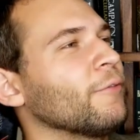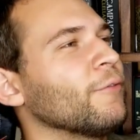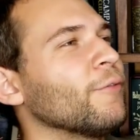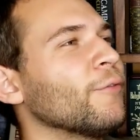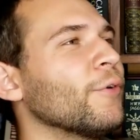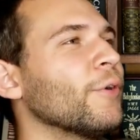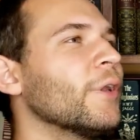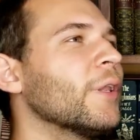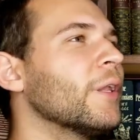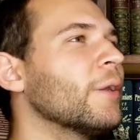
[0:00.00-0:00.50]
it
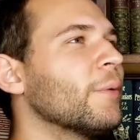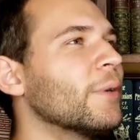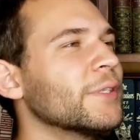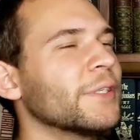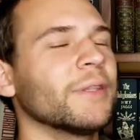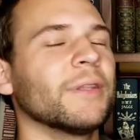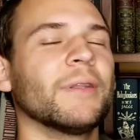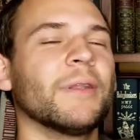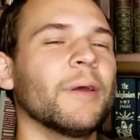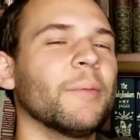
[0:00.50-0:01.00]
really
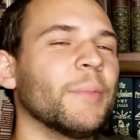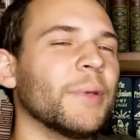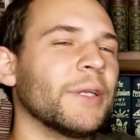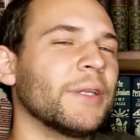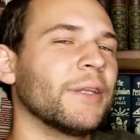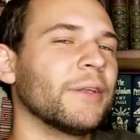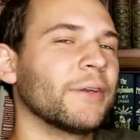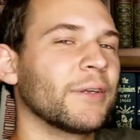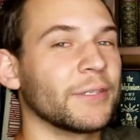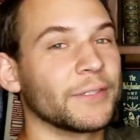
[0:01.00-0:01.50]
wasn't a
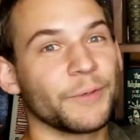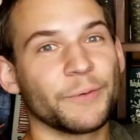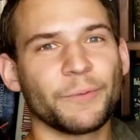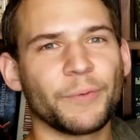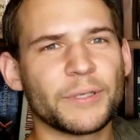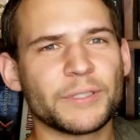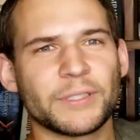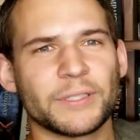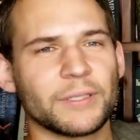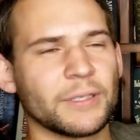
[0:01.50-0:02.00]
big deal because it
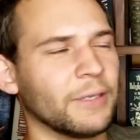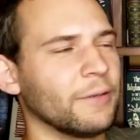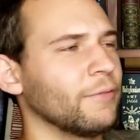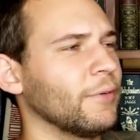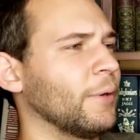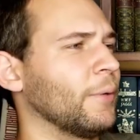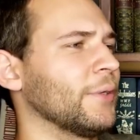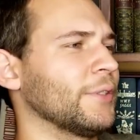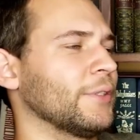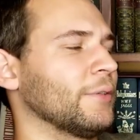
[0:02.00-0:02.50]
wasn't it
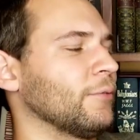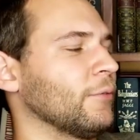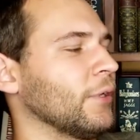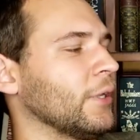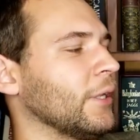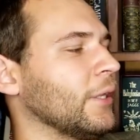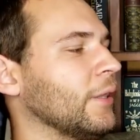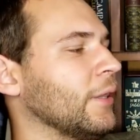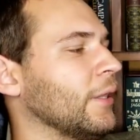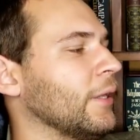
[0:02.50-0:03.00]
wasn't
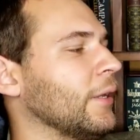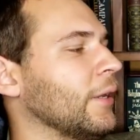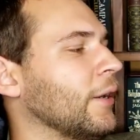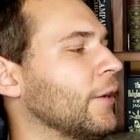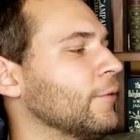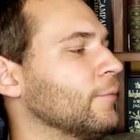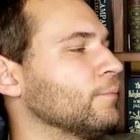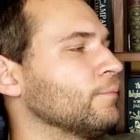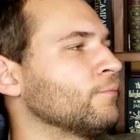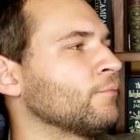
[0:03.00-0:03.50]
really the
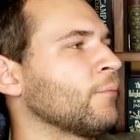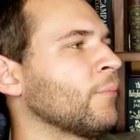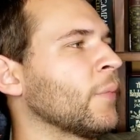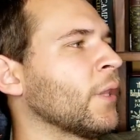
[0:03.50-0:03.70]
um,